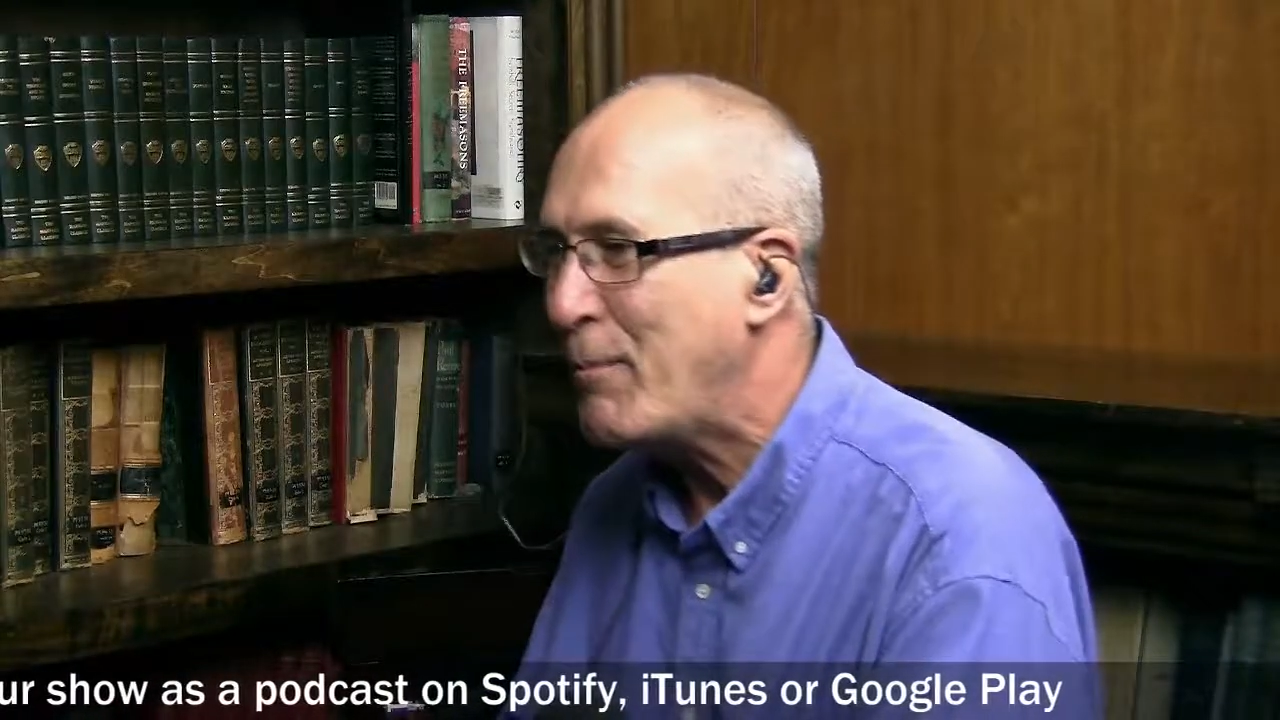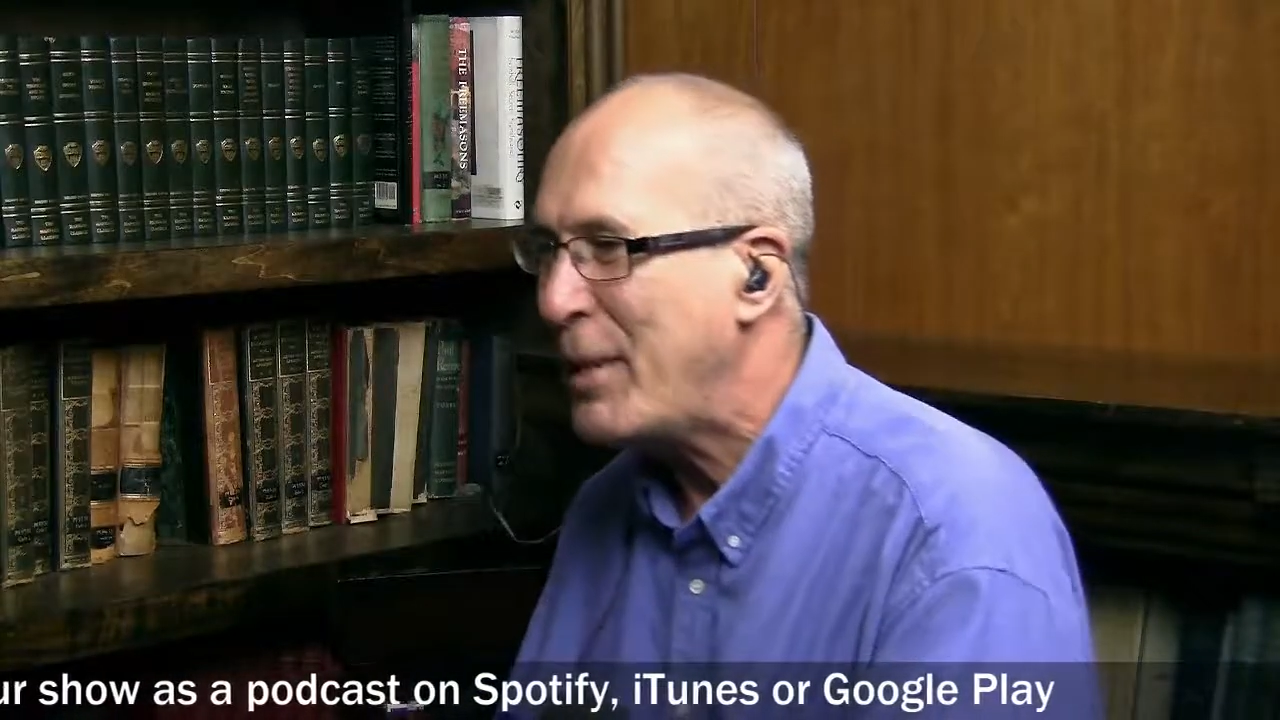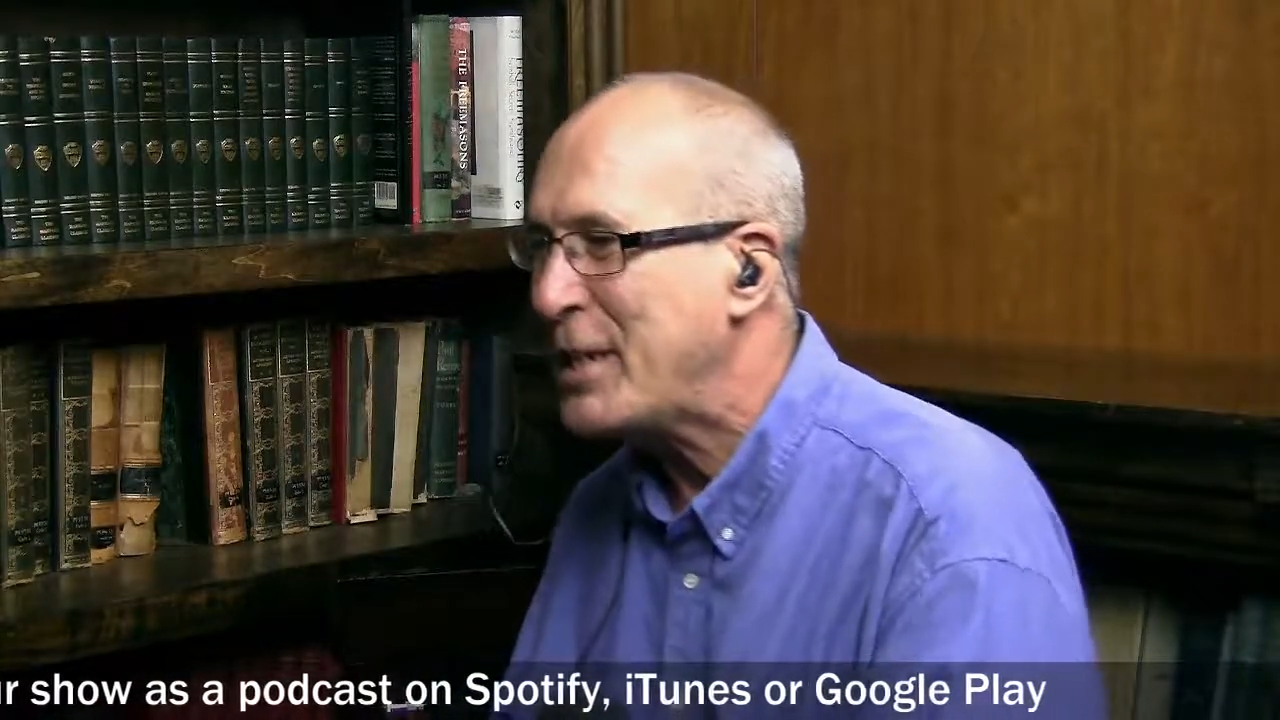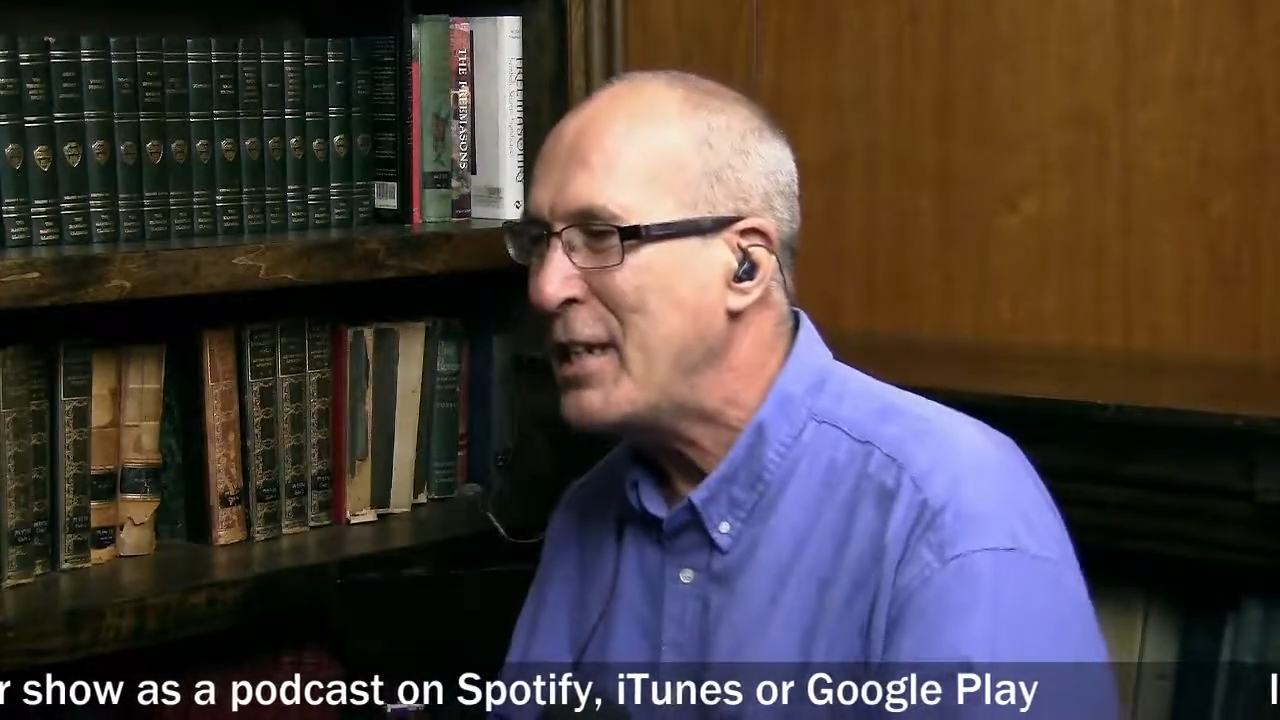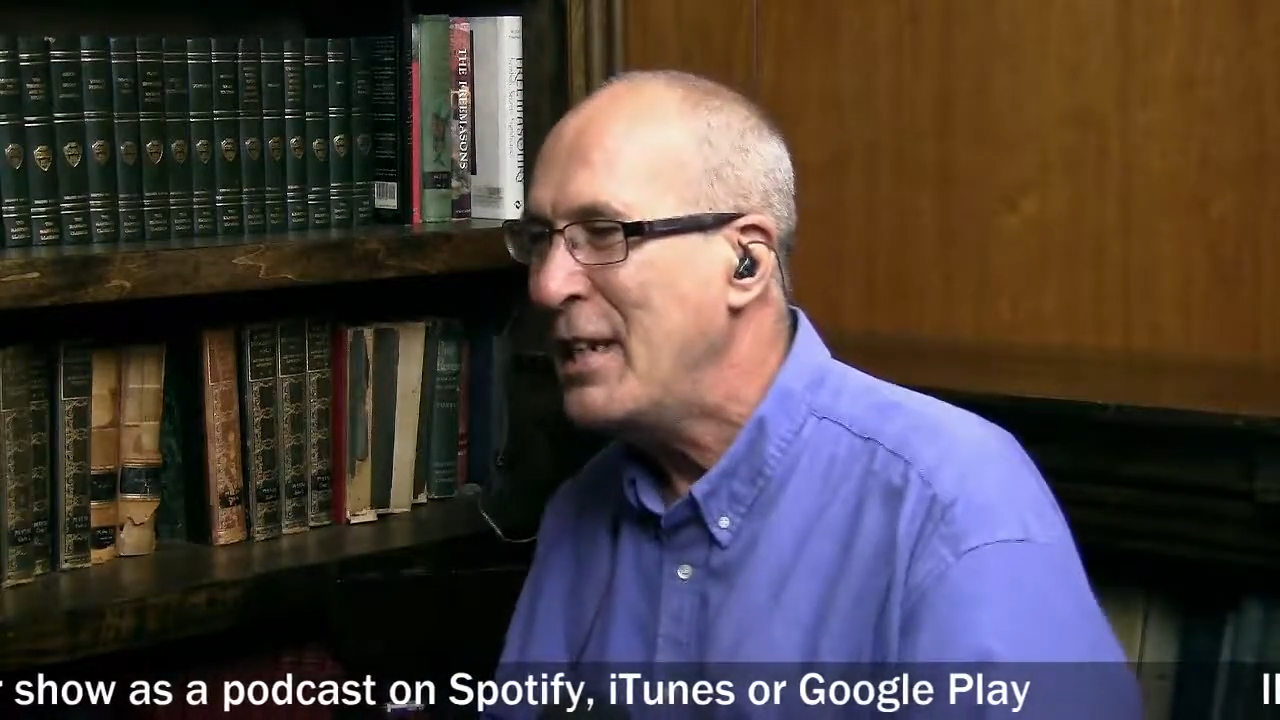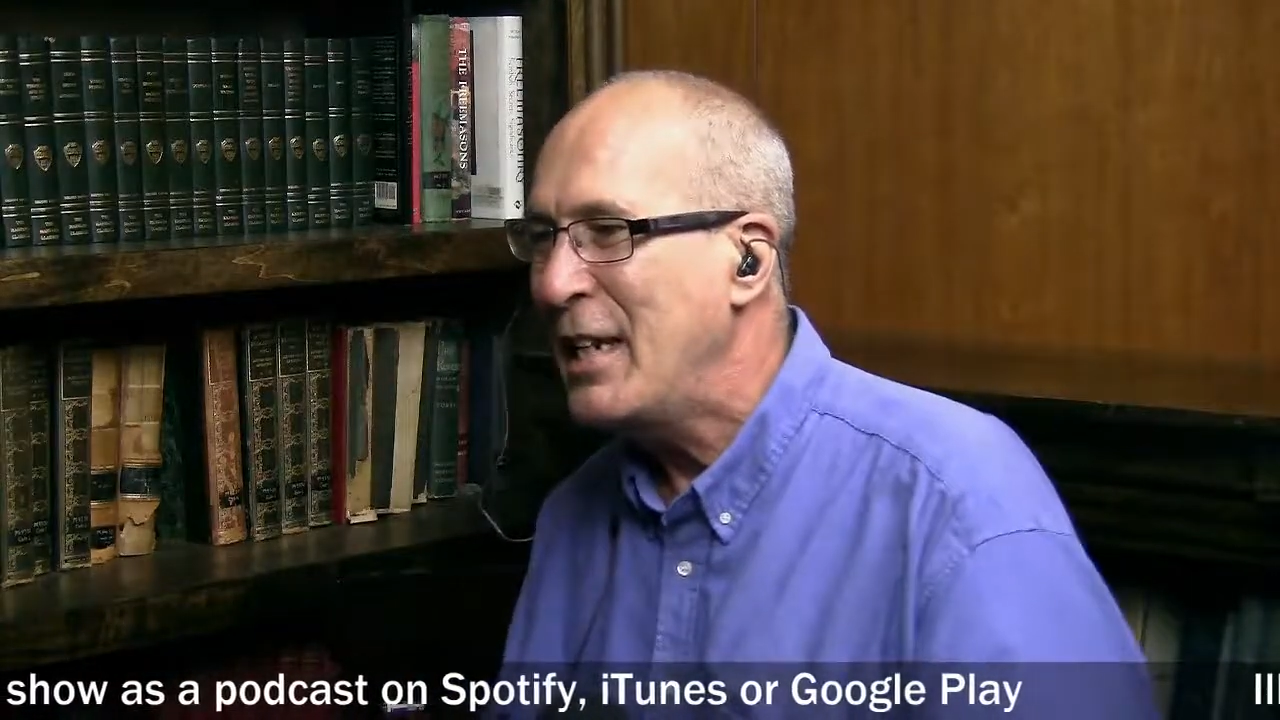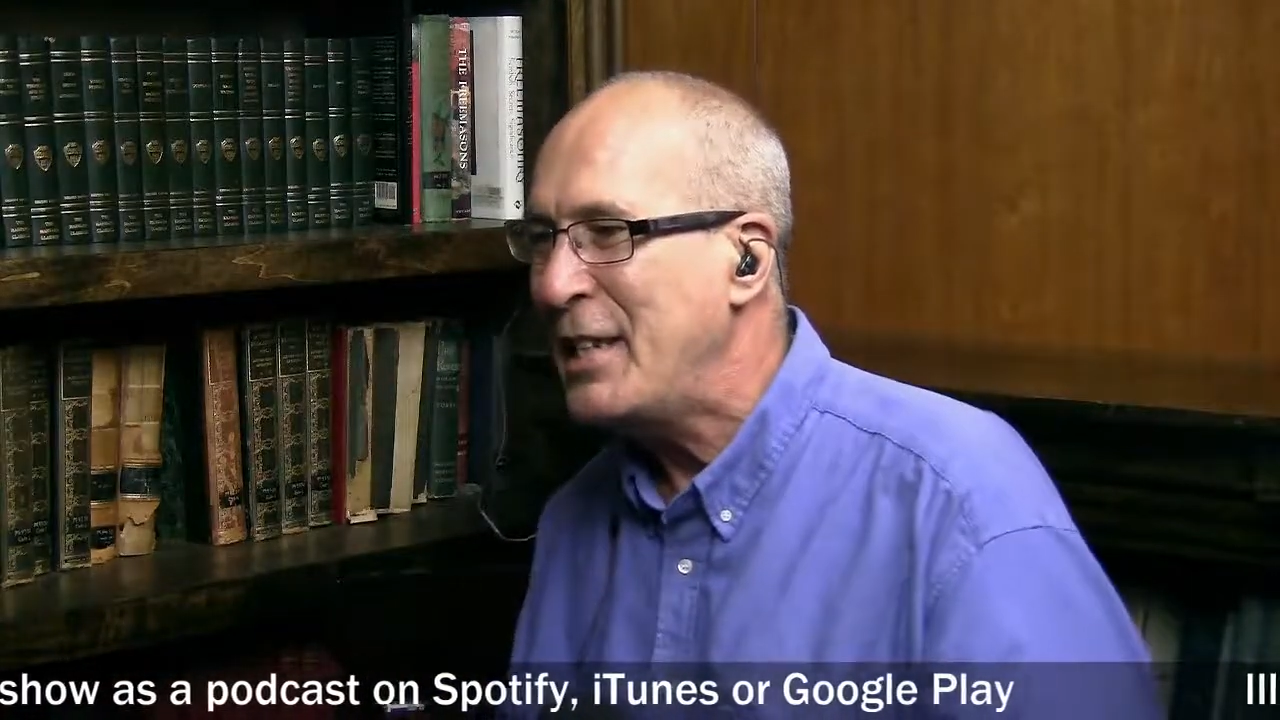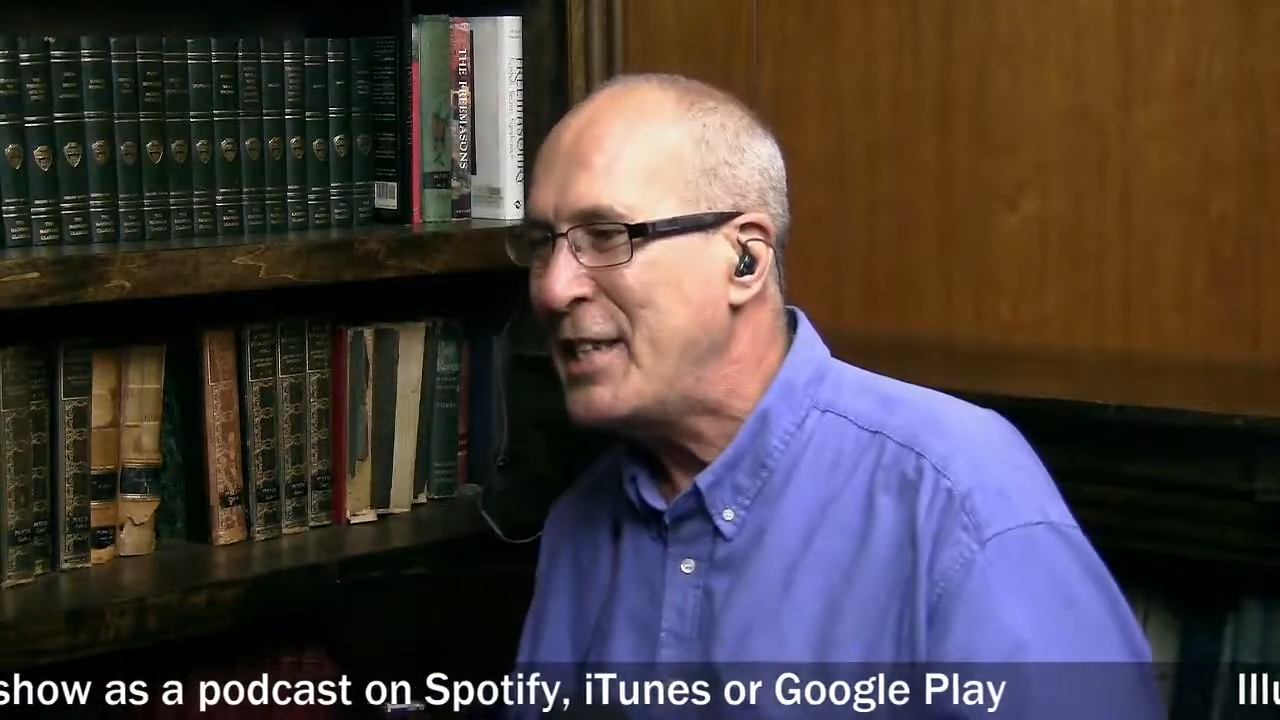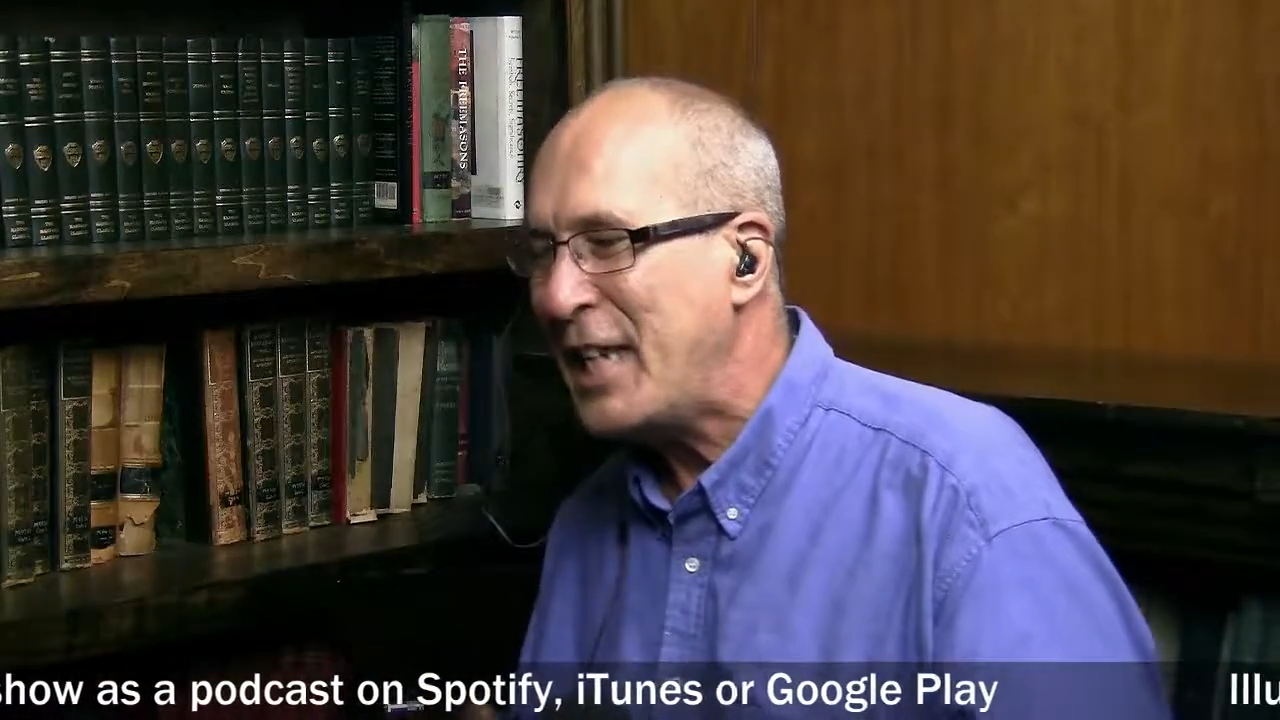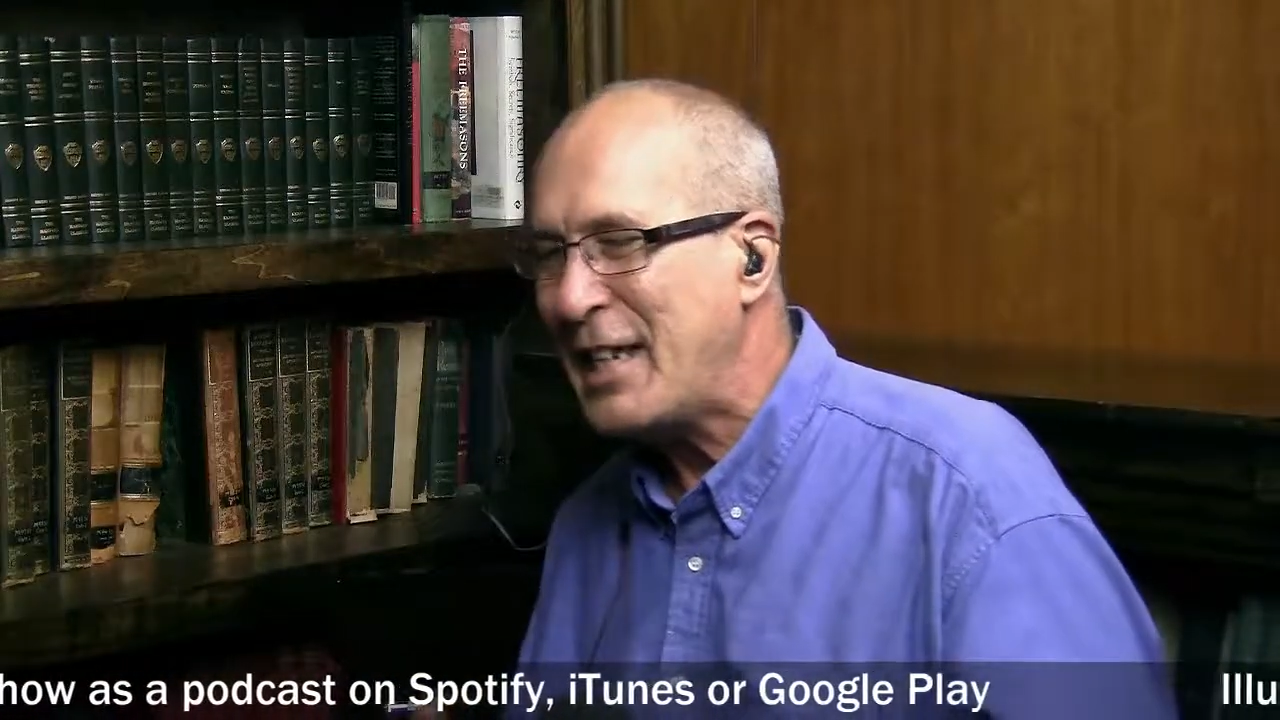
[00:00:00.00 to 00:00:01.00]
But
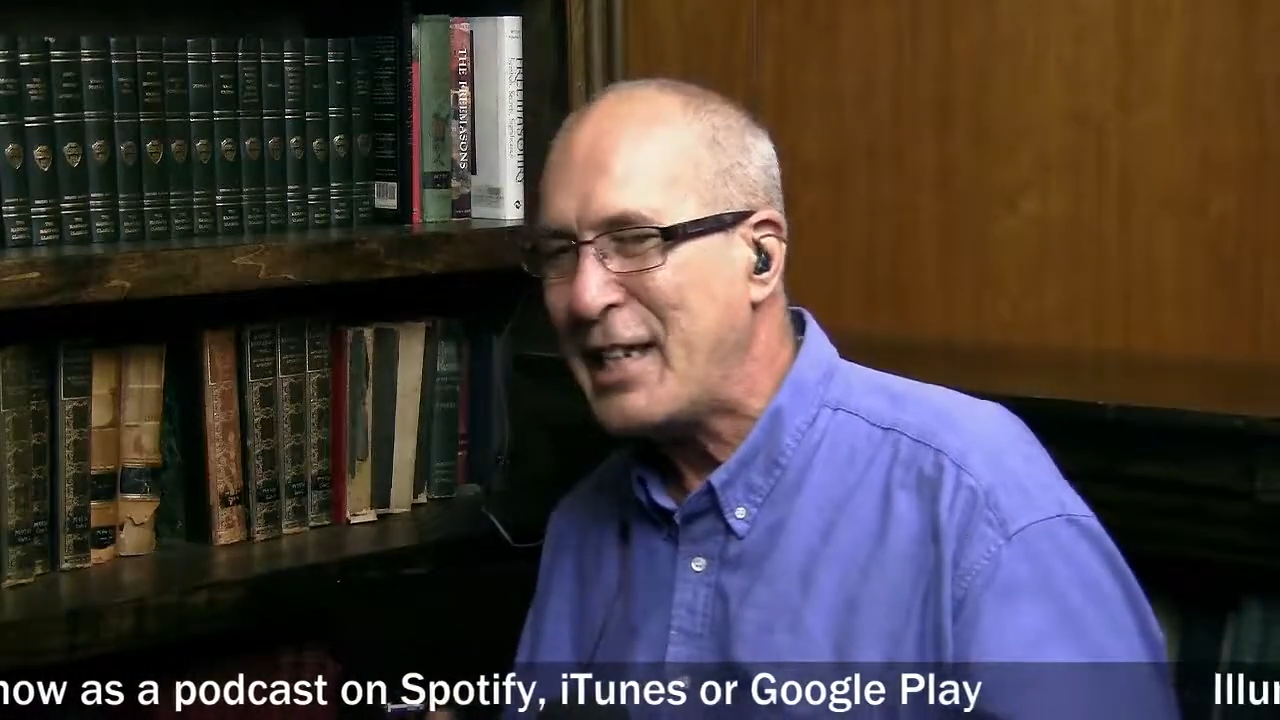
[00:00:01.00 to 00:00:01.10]
see,